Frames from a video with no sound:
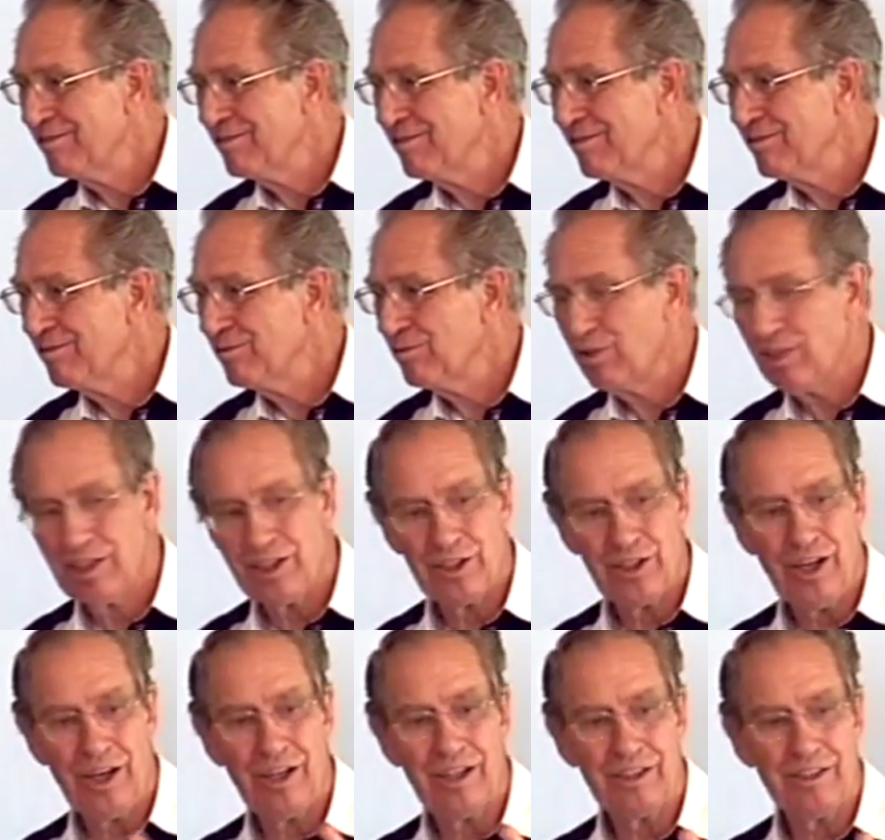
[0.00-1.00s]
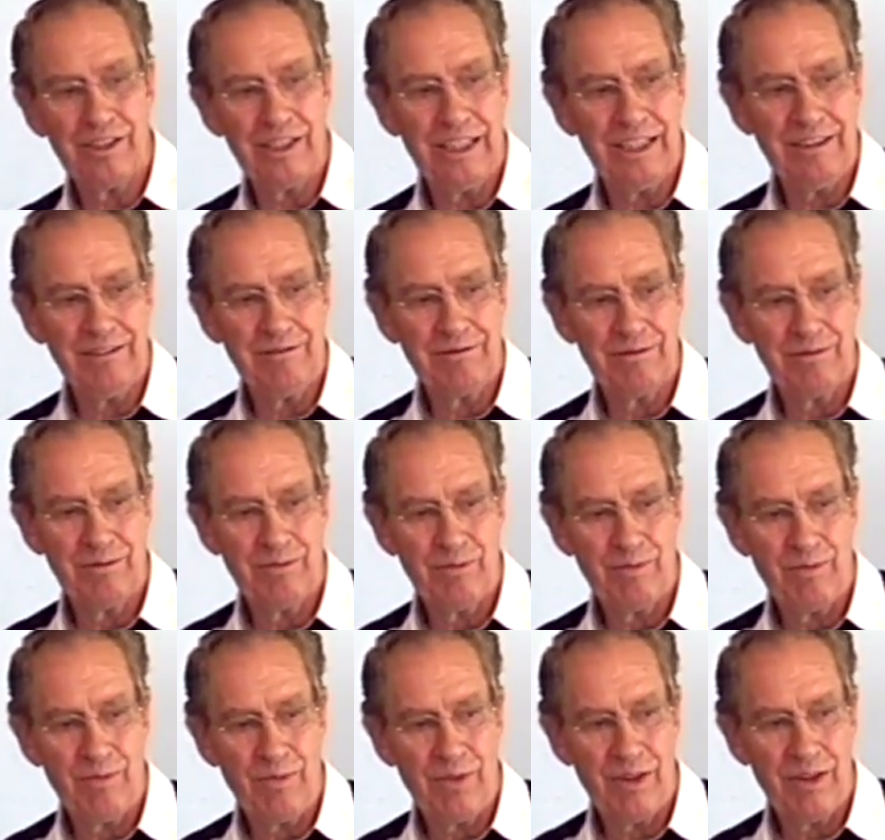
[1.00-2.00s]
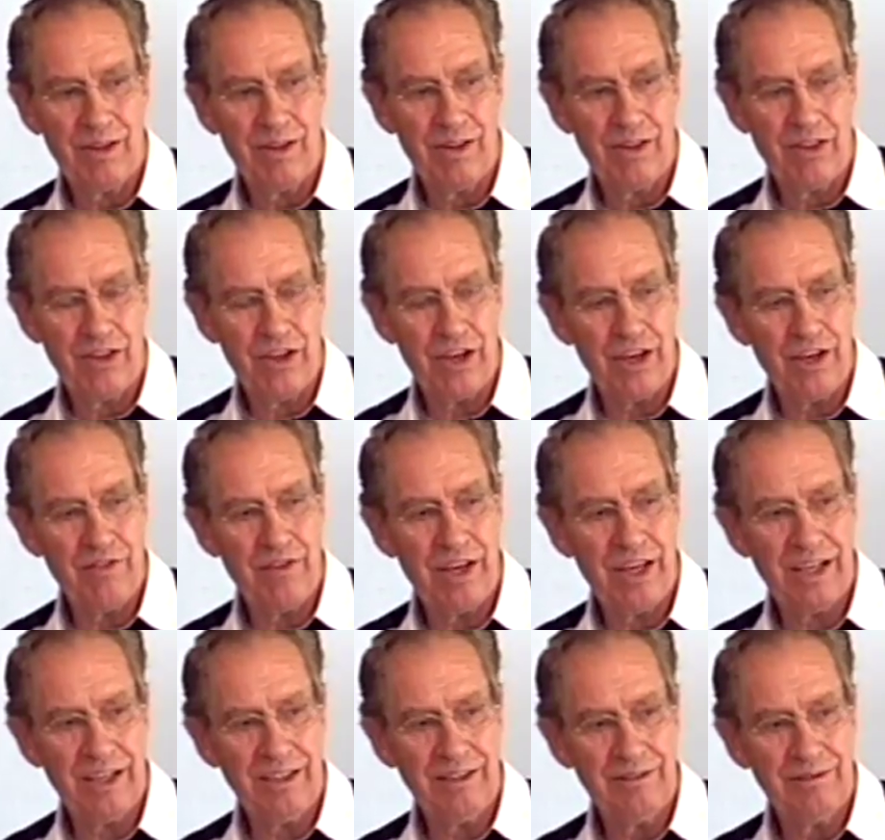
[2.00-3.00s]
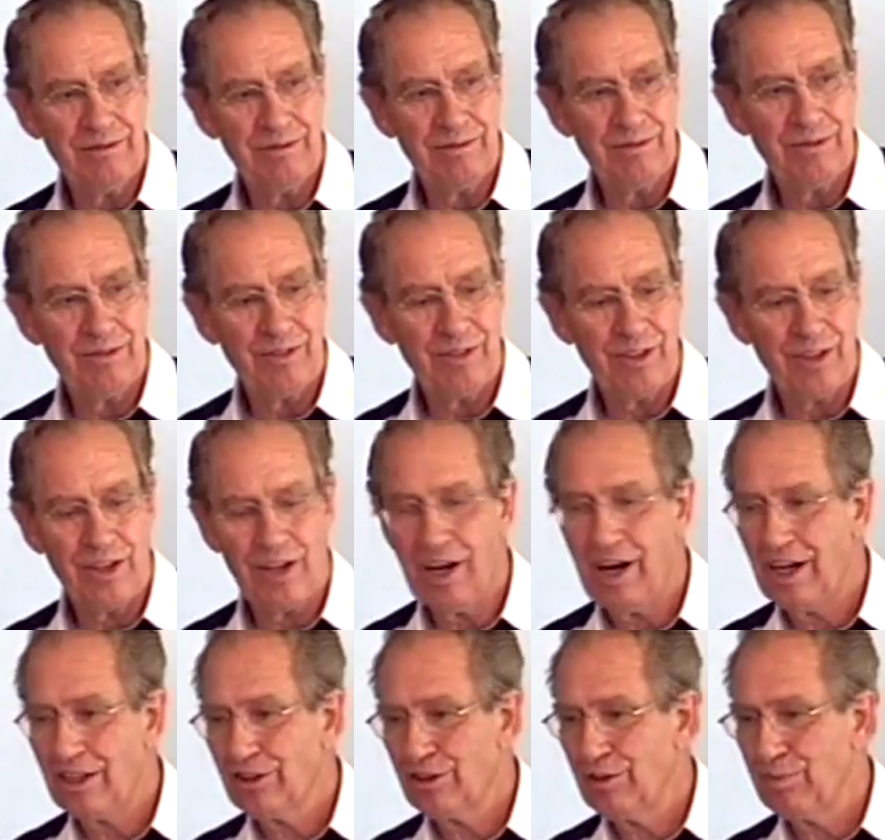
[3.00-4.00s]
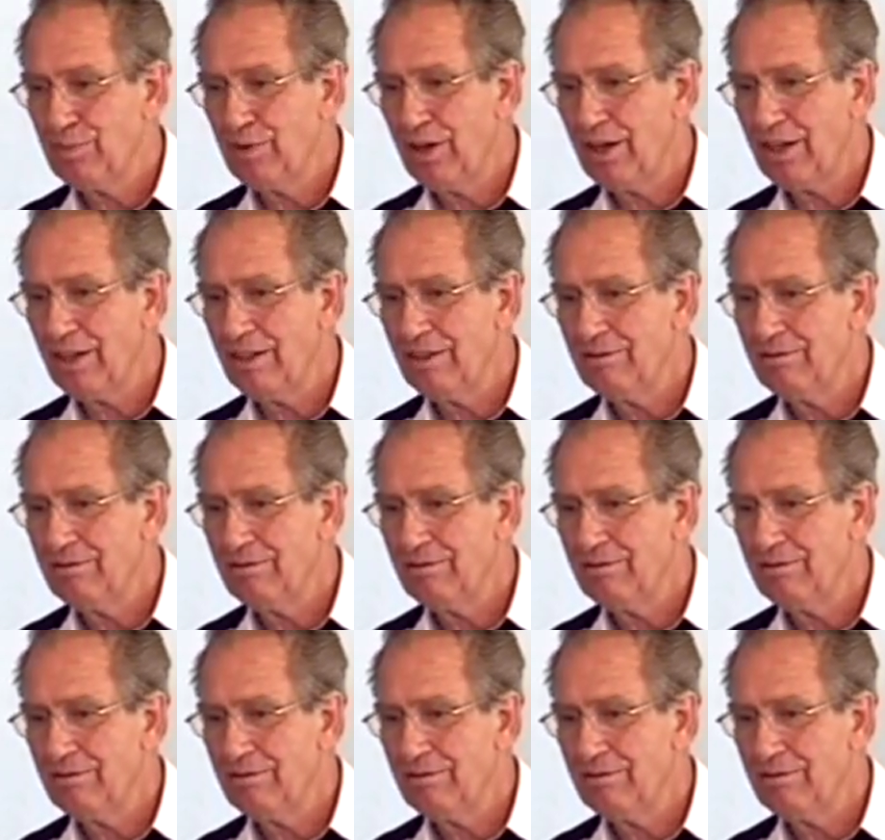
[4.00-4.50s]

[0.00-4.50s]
Well, adultery, thieving, gossiping,